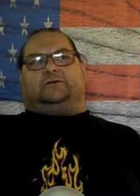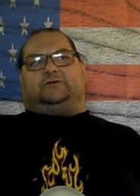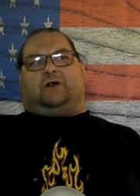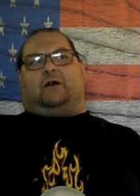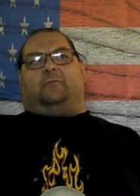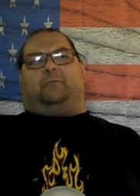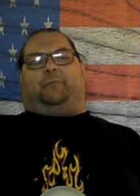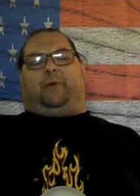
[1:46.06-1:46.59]

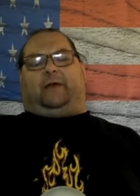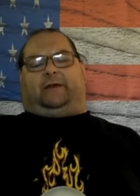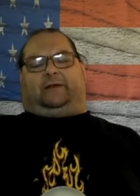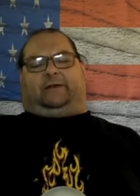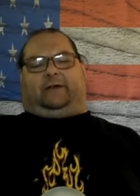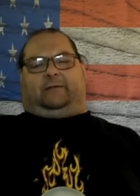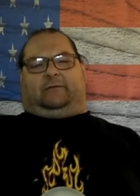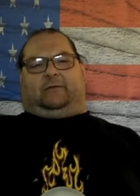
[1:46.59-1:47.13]
Trump
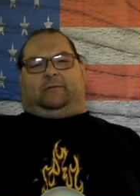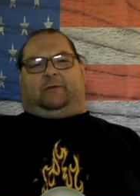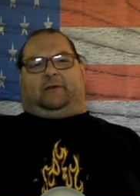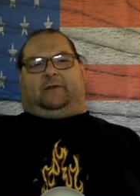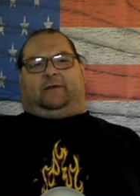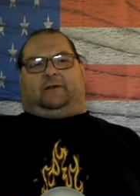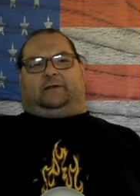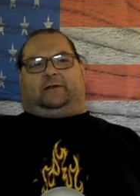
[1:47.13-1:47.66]
picked him to
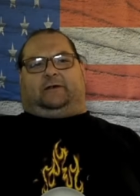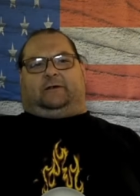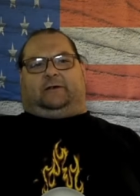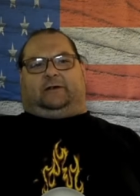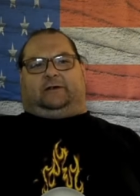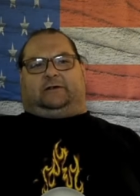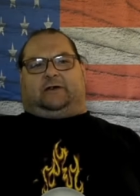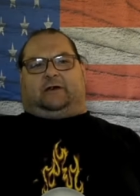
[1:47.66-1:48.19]
be the
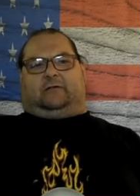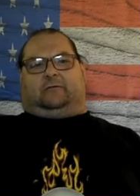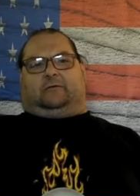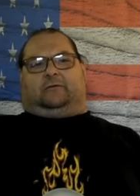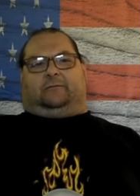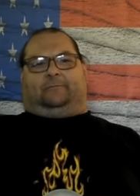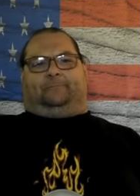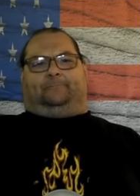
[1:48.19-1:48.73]
Attorney
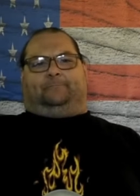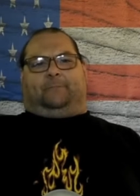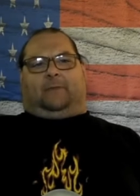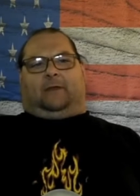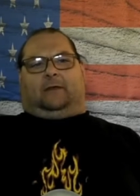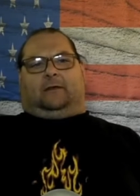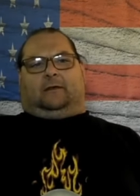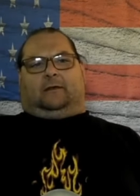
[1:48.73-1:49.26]
General.
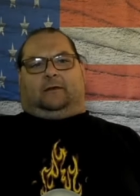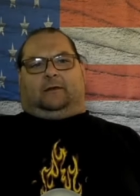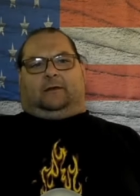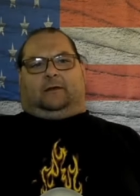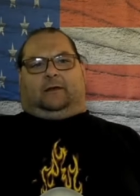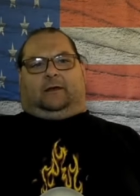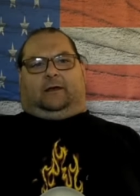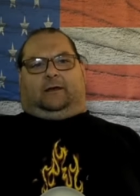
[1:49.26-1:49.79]

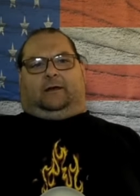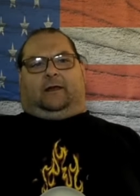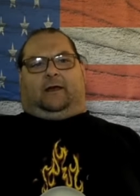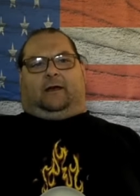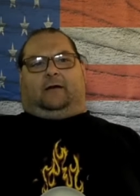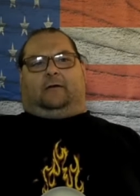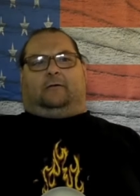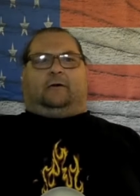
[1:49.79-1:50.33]
And
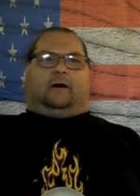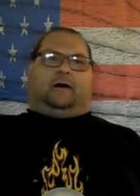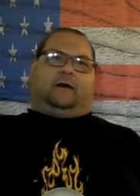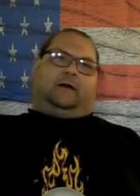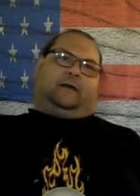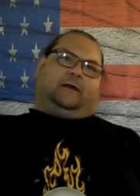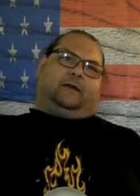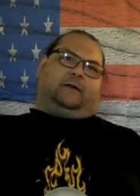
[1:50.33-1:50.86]
now
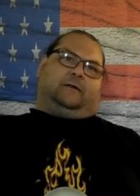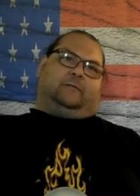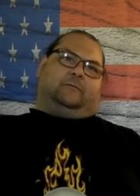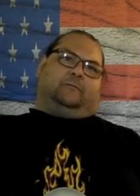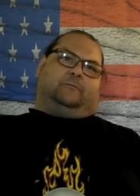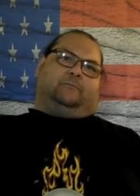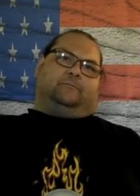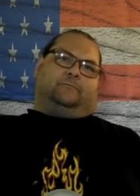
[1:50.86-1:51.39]
I
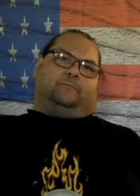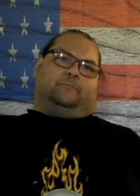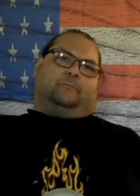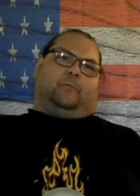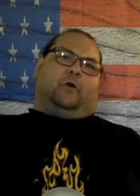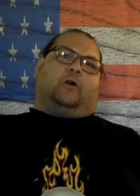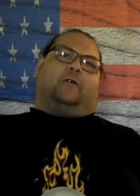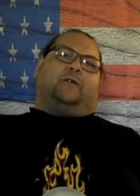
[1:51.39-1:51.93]
am
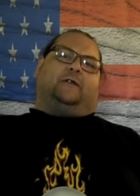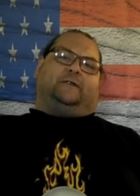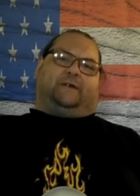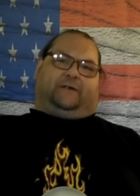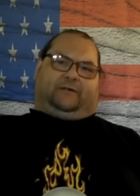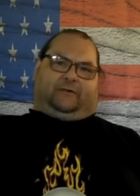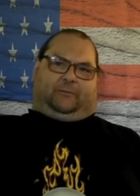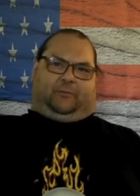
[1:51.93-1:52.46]
more than
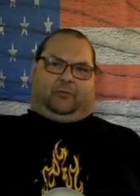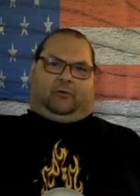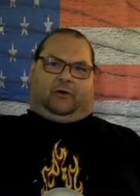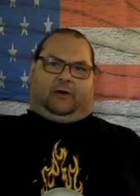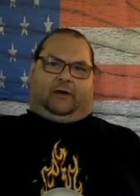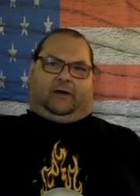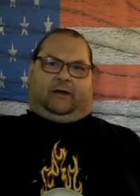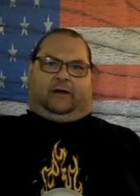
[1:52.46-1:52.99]

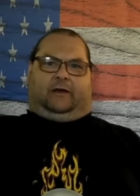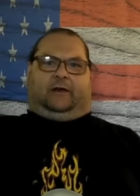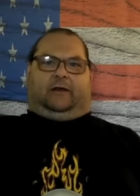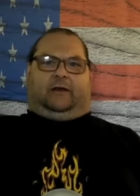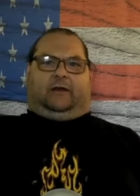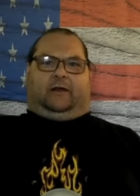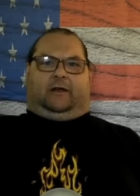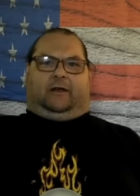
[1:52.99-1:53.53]
disappointed,
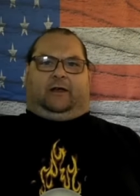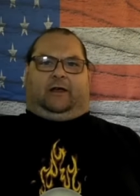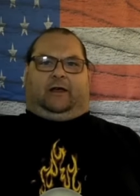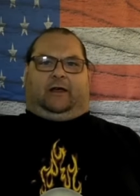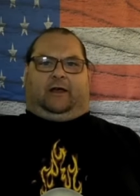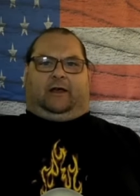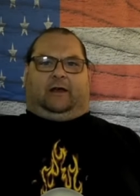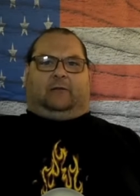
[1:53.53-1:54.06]

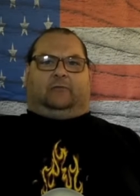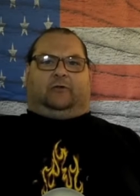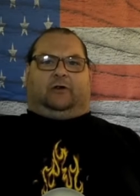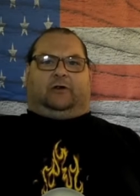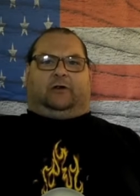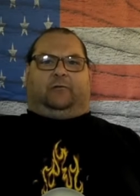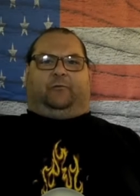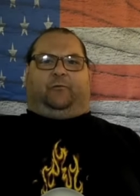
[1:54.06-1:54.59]
and I'm
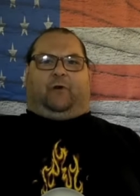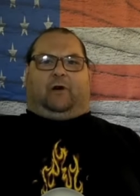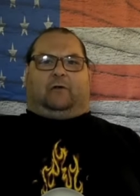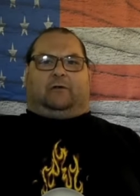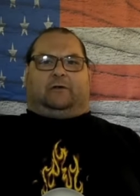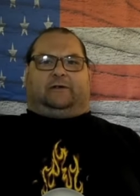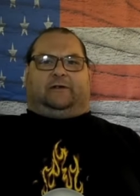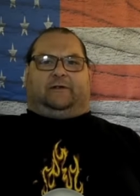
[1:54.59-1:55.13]
looking
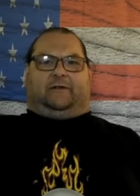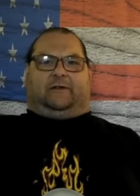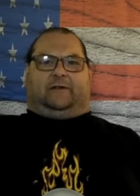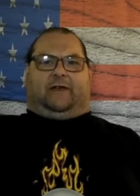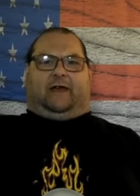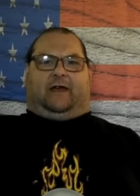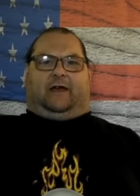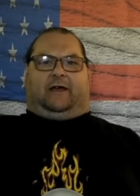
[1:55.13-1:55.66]
forward to the
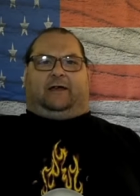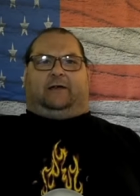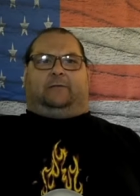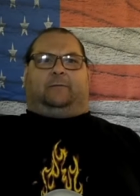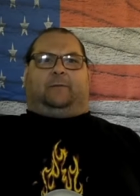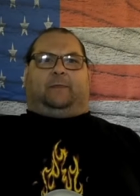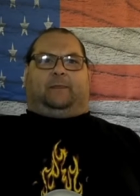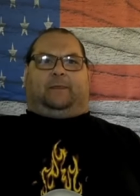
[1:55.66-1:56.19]
day
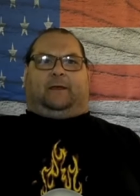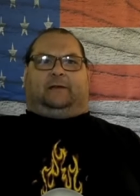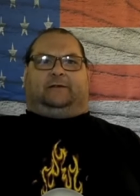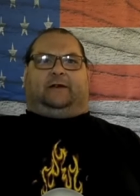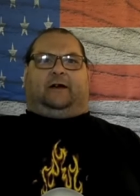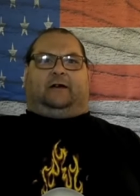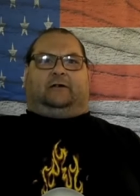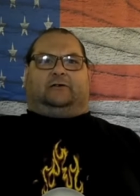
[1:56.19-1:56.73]
that
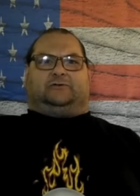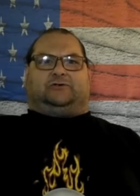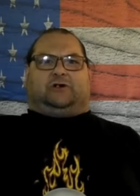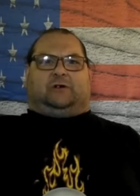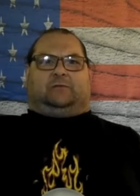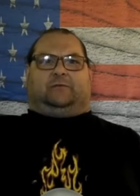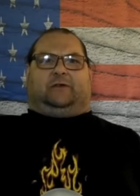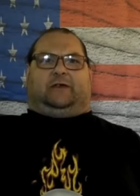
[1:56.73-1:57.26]
Donald
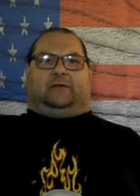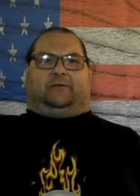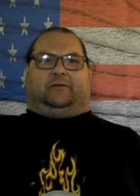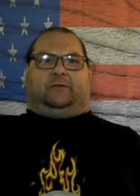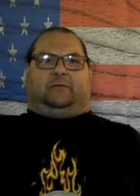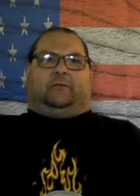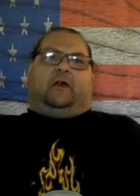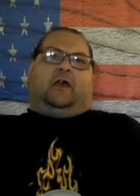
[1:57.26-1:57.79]
Trump gives
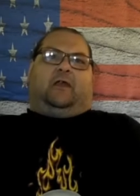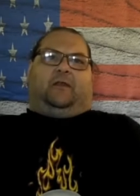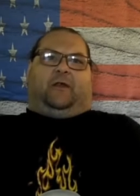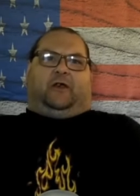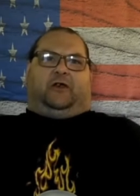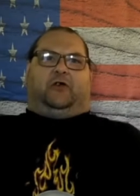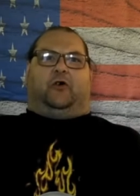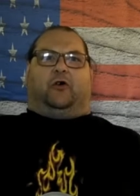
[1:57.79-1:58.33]
him
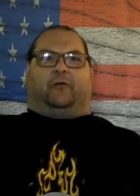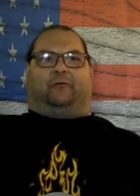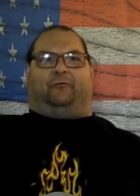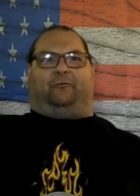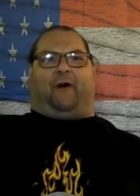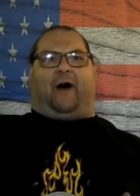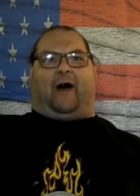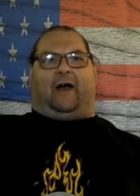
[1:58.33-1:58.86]
the "you're
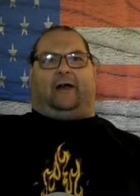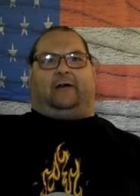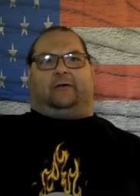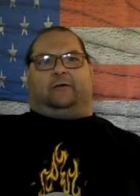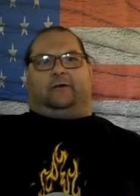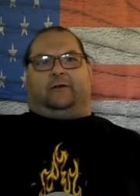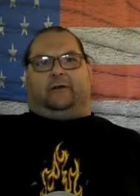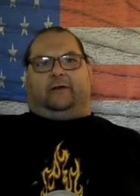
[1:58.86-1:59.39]

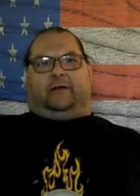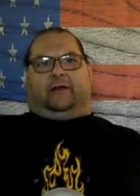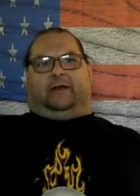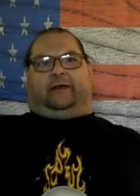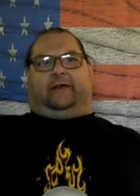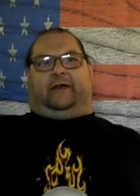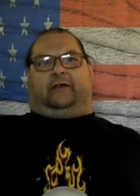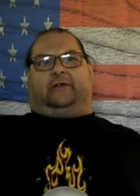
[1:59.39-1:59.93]
fired"
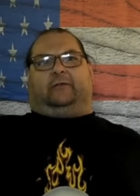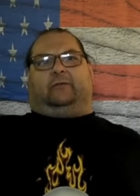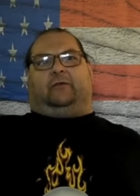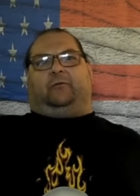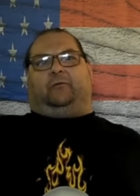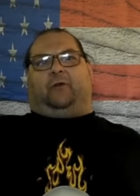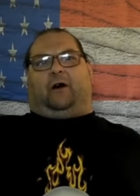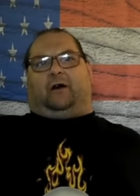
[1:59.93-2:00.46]
and kicks him
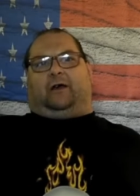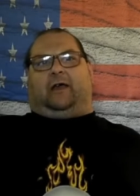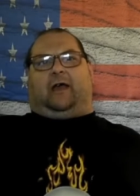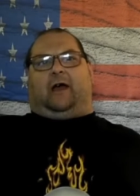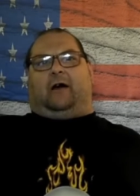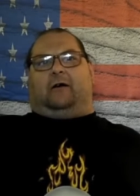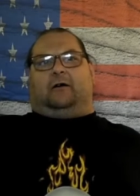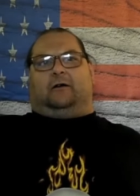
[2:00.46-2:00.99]
the fuck
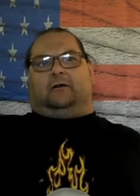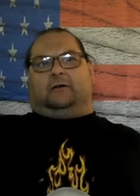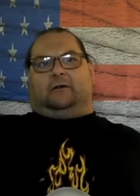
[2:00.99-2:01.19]
out.